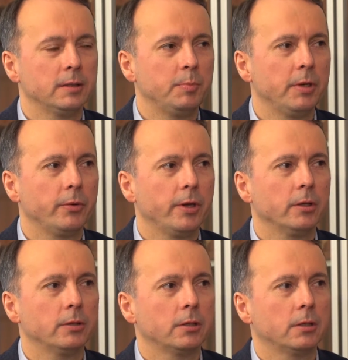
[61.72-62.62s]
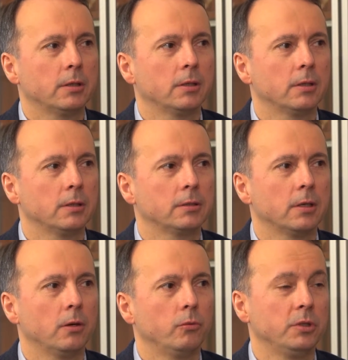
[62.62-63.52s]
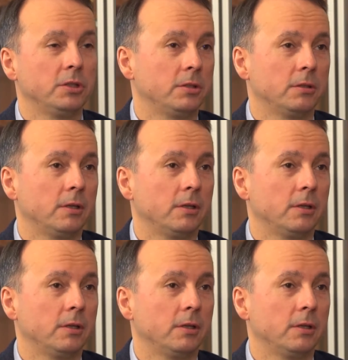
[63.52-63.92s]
this period, so which